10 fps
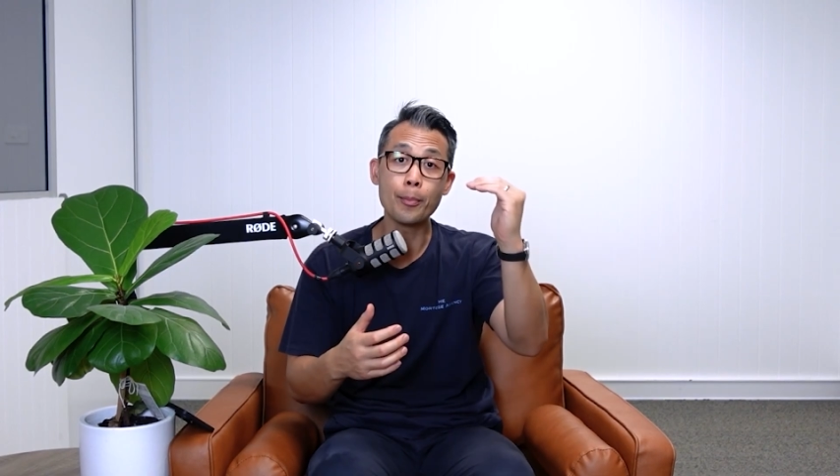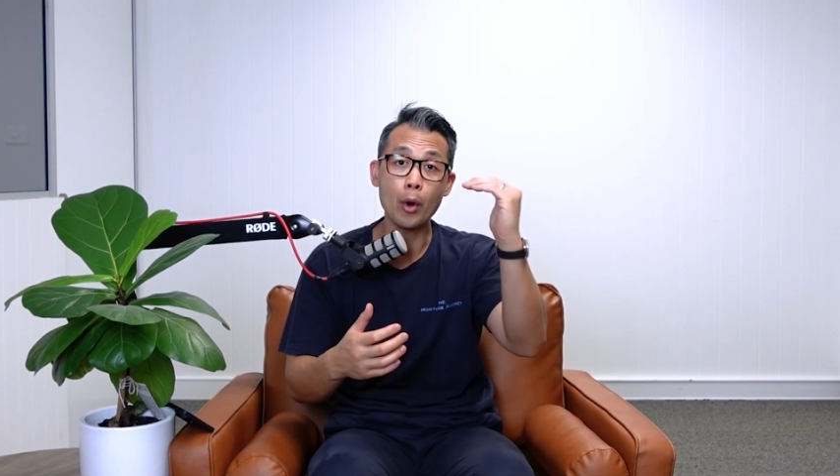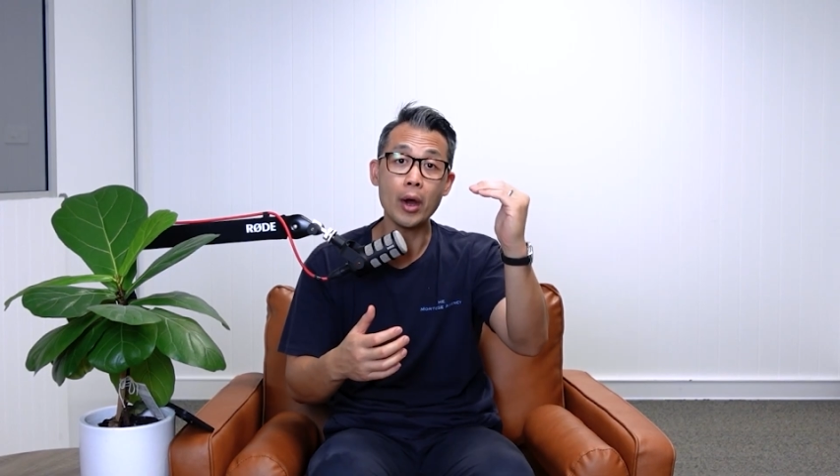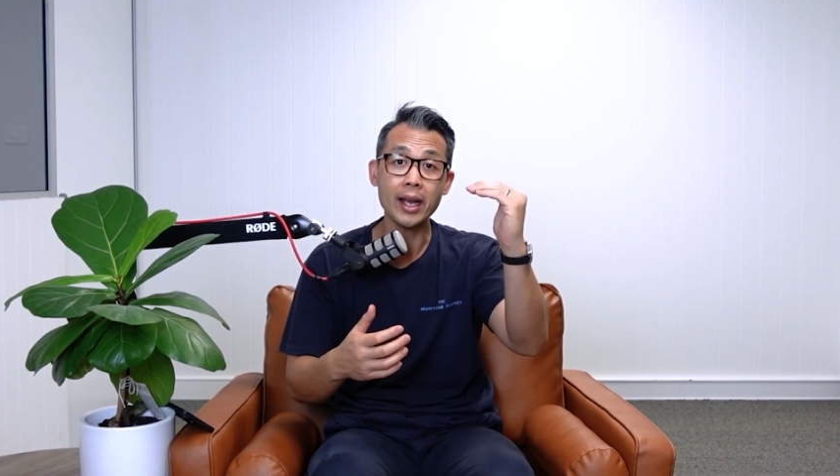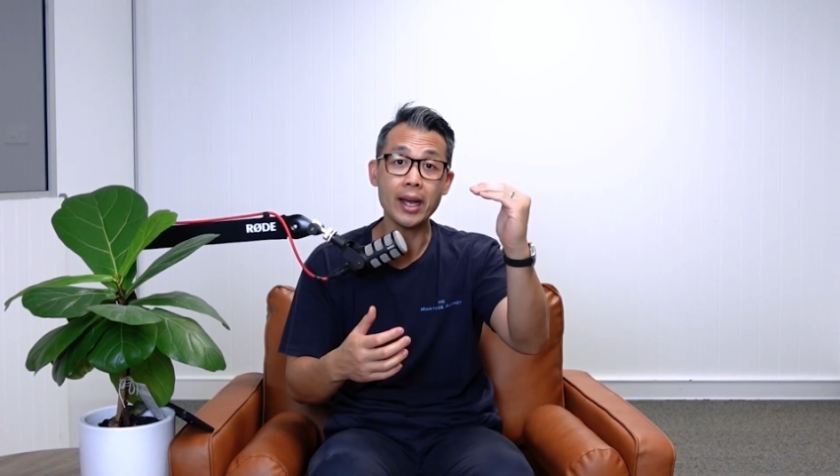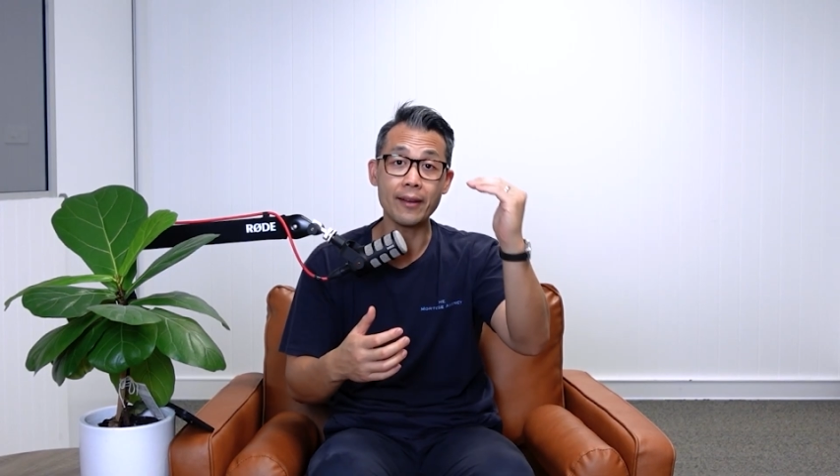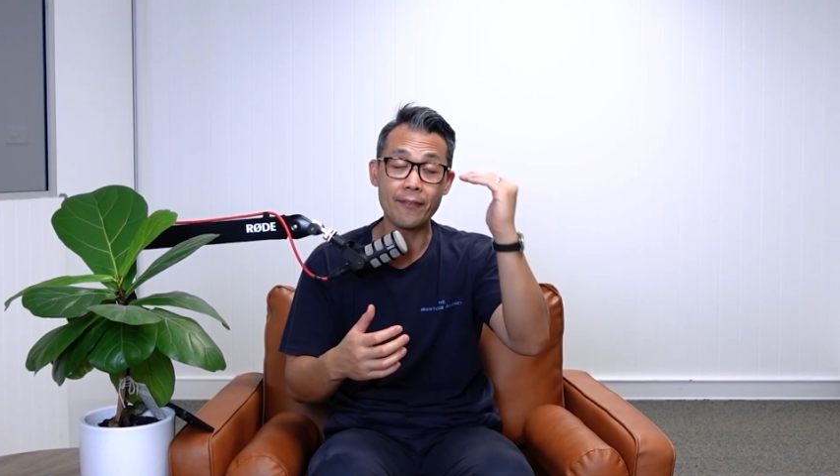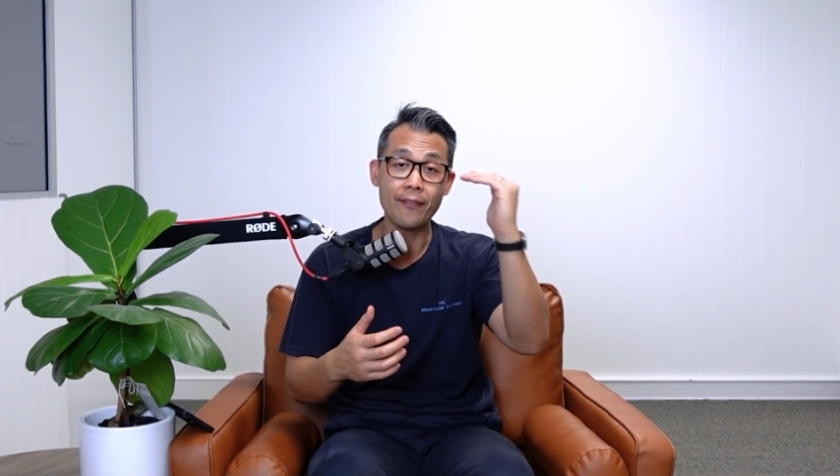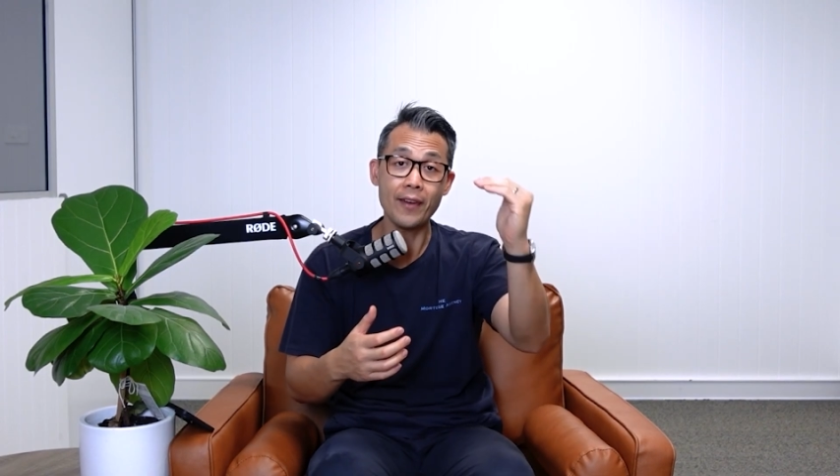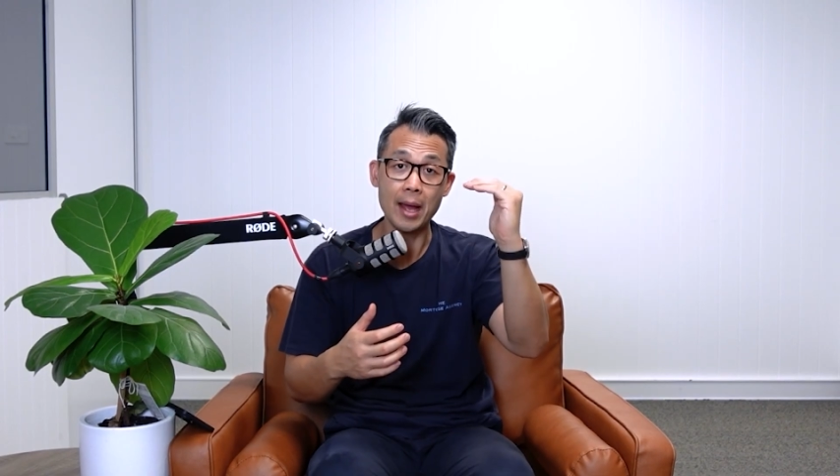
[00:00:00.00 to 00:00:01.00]
buying at a
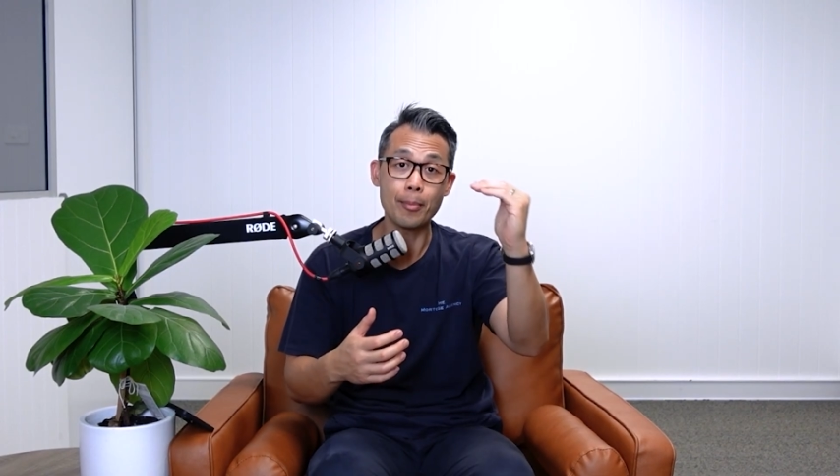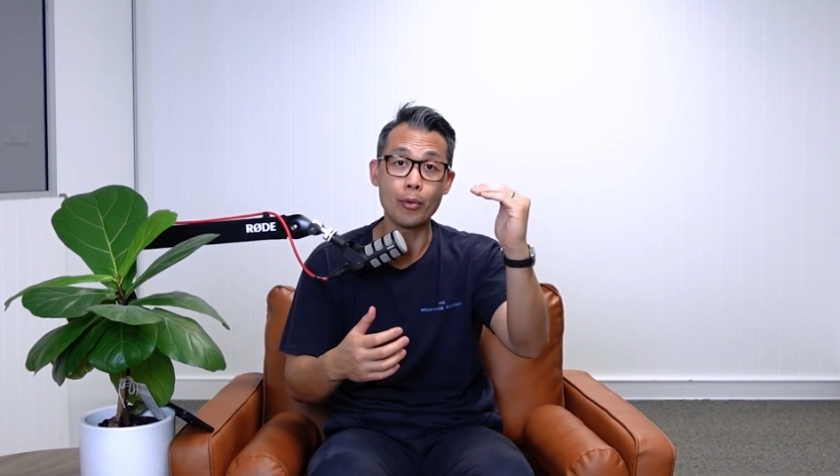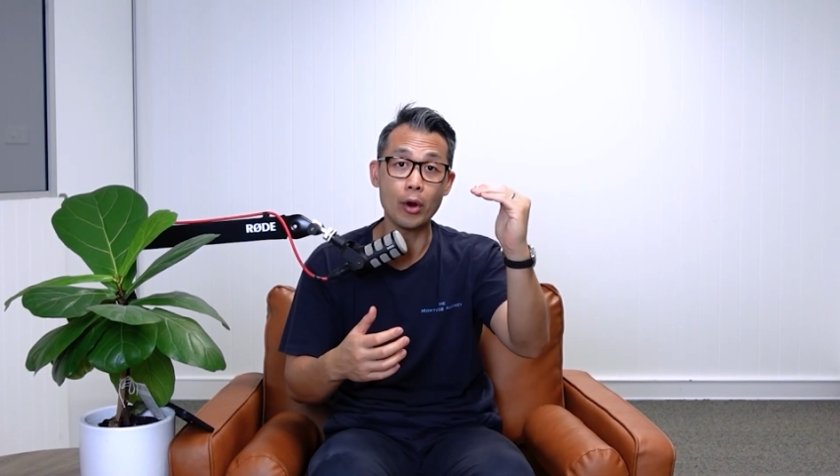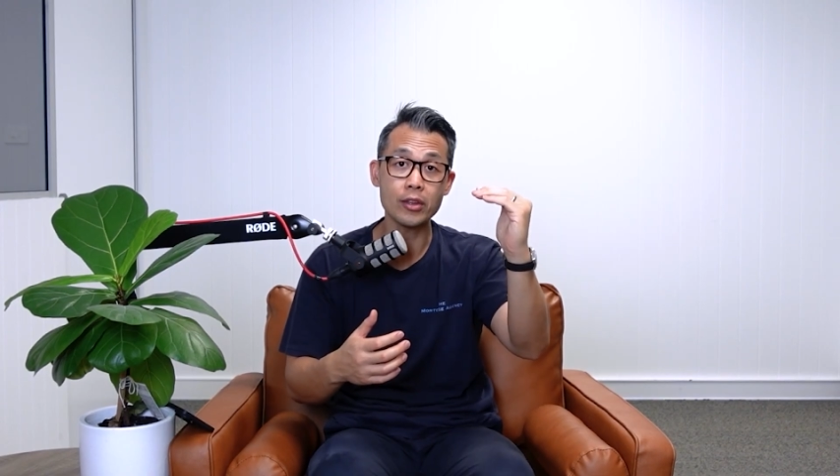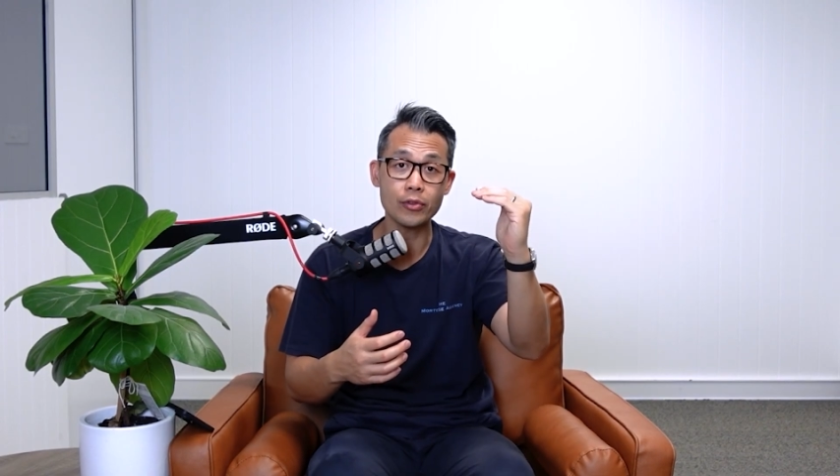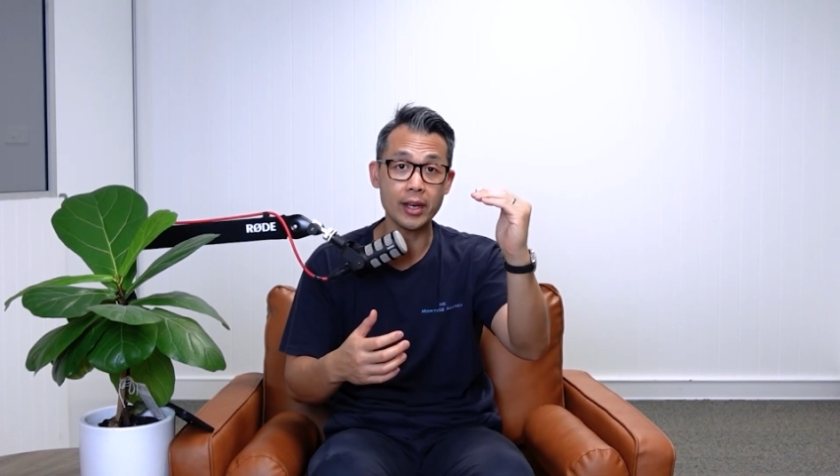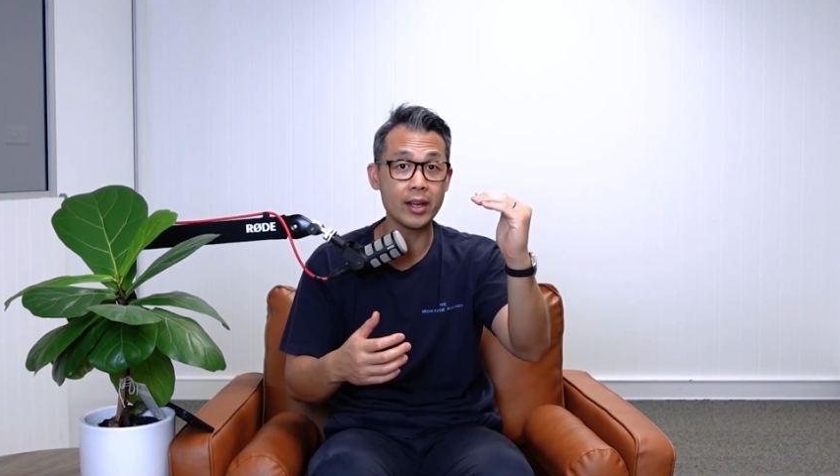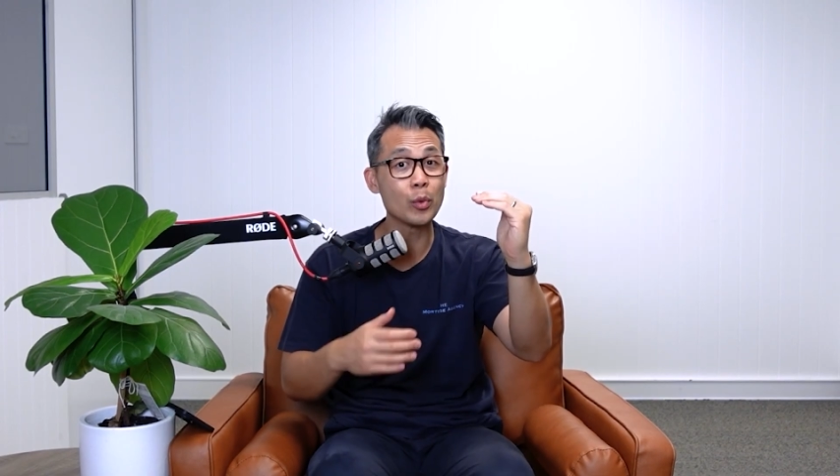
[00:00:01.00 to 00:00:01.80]
flat price right here,